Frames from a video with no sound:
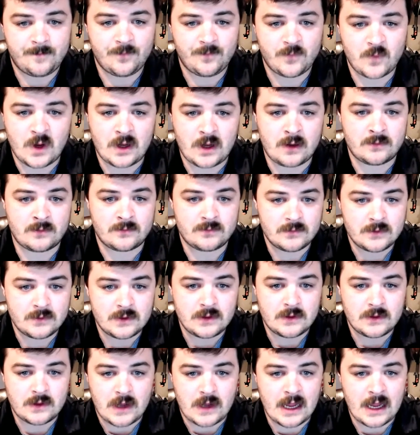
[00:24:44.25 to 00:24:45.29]
Well,
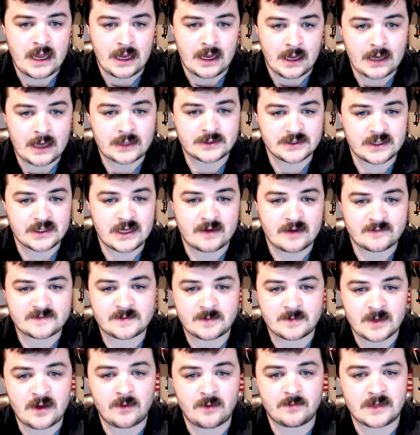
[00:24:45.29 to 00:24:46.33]
I actually have
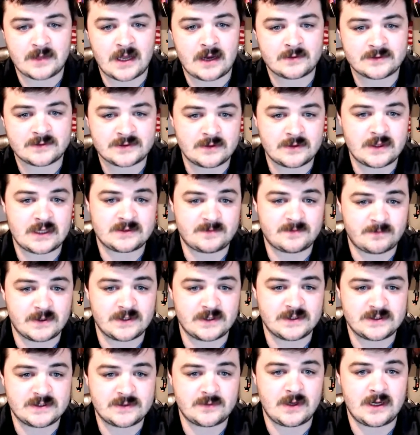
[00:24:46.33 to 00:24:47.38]
some help now, so that's
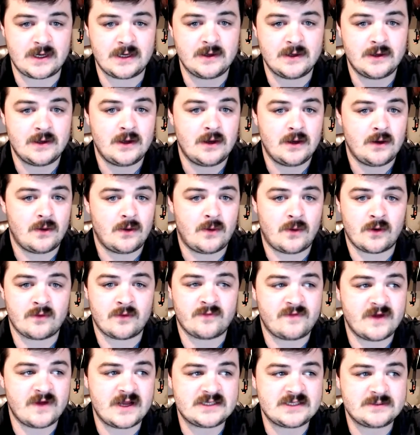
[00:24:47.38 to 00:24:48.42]
pretty sweet. Or
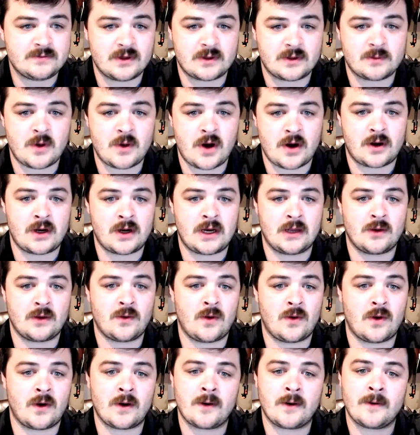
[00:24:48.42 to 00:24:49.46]
Facebook marketing,
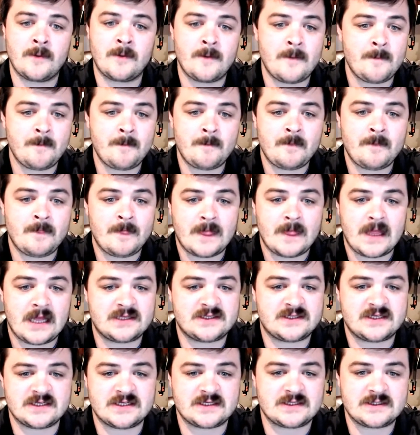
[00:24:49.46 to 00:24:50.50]
or
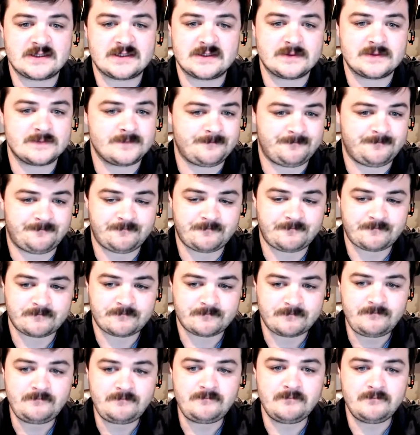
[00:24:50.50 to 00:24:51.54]
it's just,
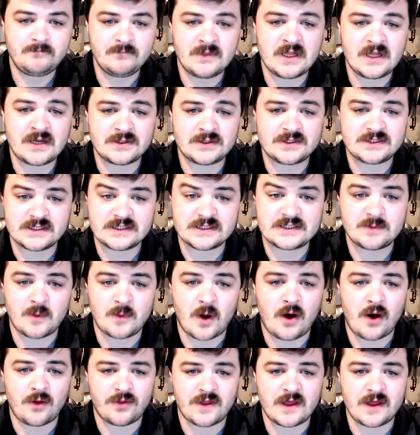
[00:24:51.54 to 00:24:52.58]
there's the
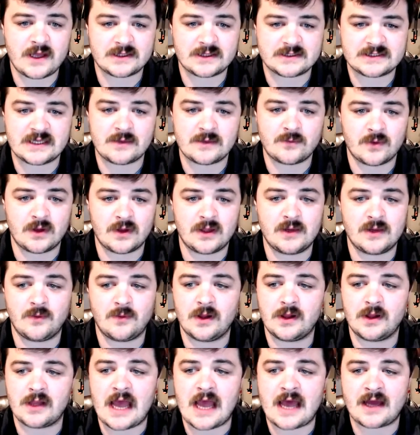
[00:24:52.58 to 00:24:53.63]
small things that really
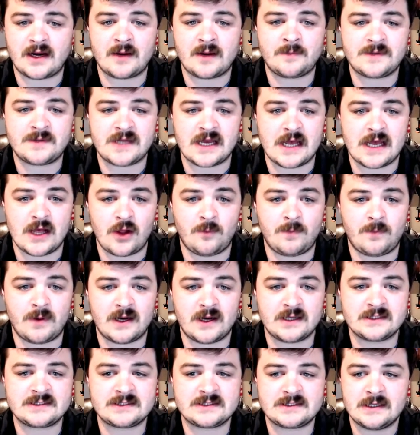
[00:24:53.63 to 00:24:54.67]
will add up to help
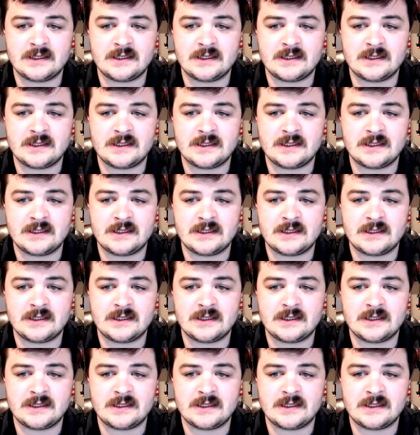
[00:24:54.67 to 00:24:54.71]
us.